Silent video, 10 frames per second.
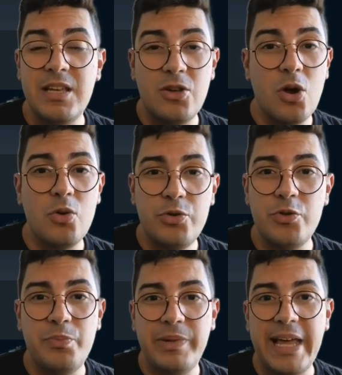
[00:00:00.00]

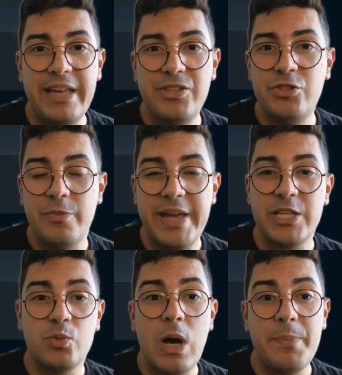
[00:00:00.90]
go-to place to make
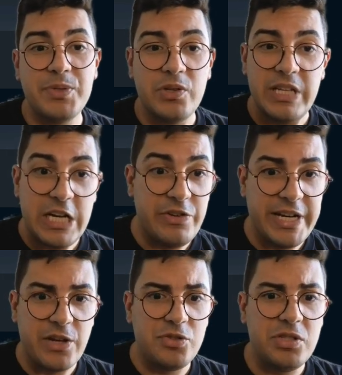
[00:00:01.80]
swaps on the near
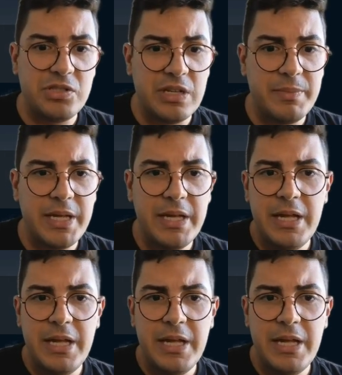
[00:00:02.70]
ecosystem.